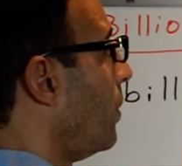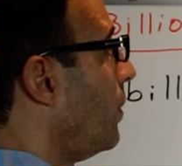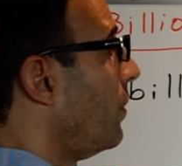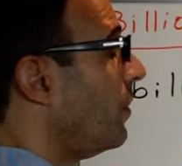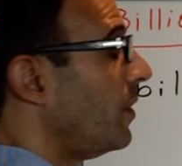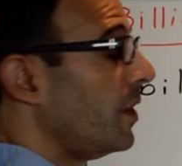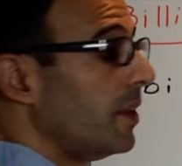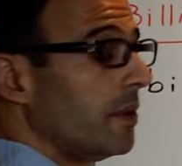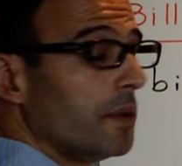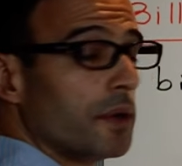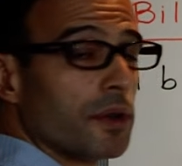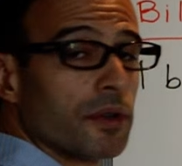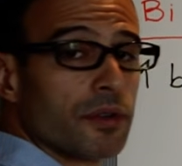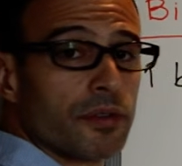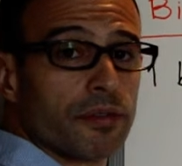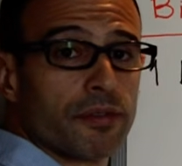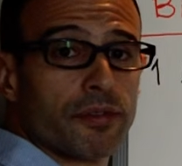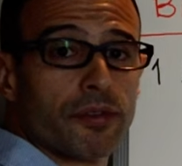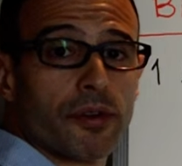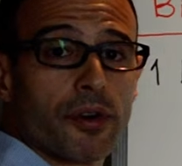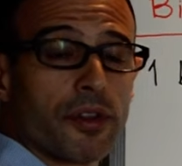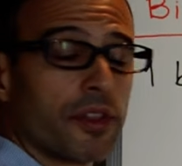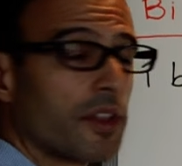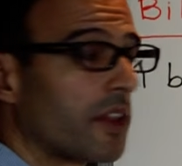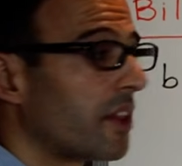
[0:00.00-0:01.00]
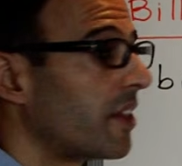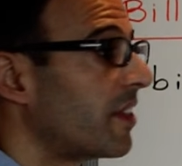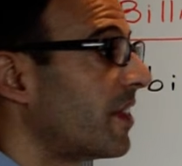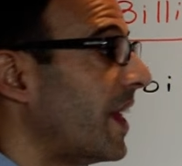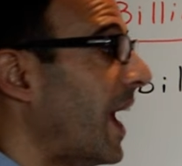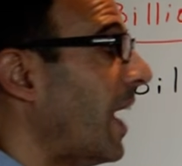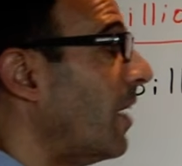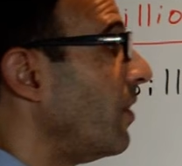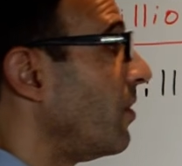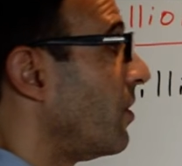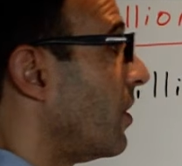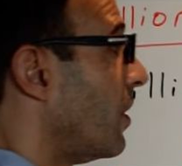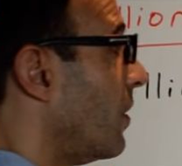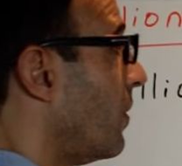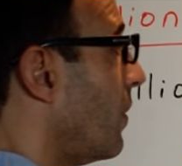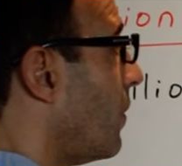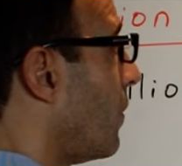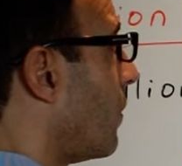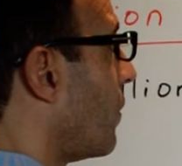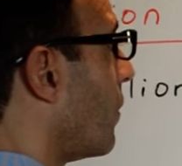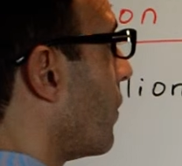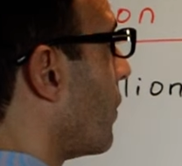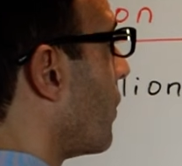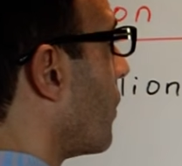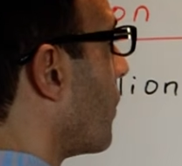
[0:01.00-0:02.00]
zeros for the
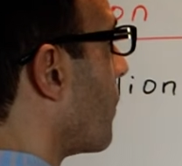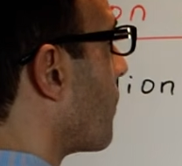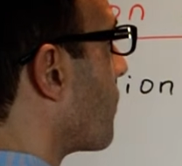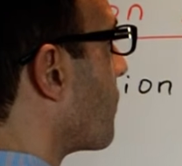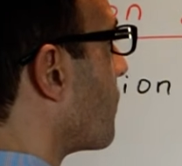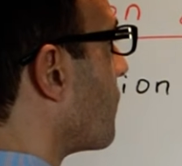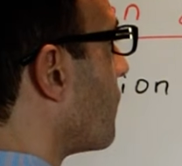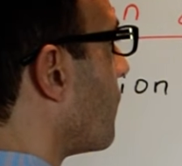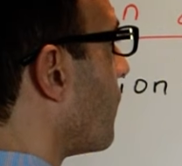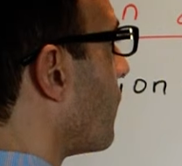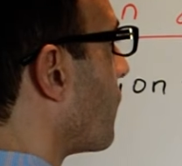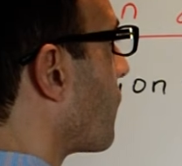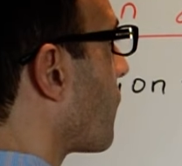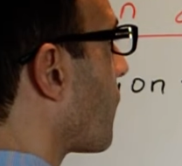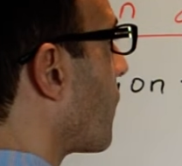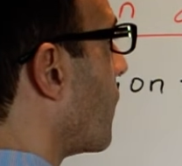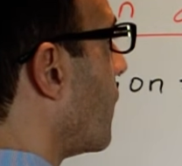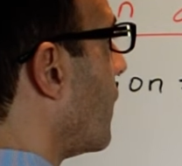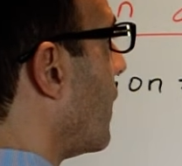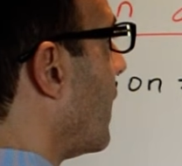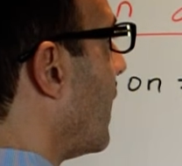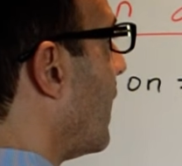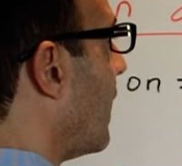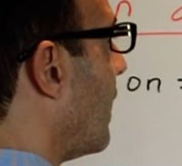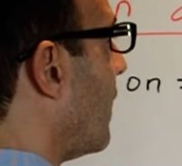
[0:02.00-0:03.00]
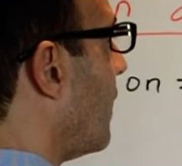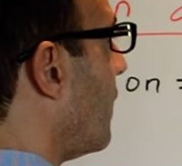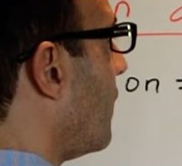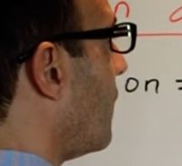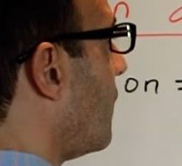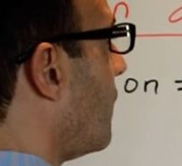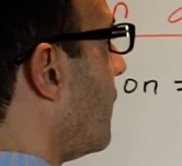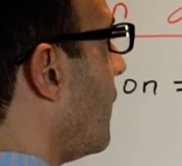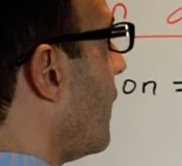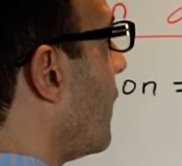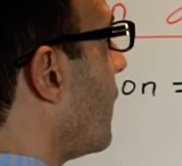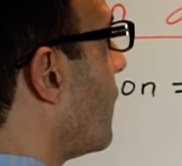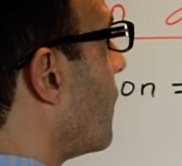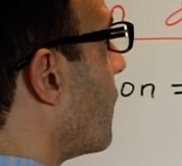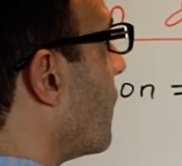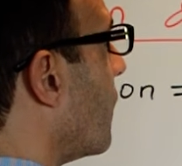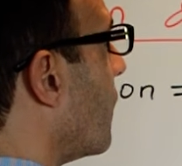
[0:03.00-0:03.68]
thousands, 6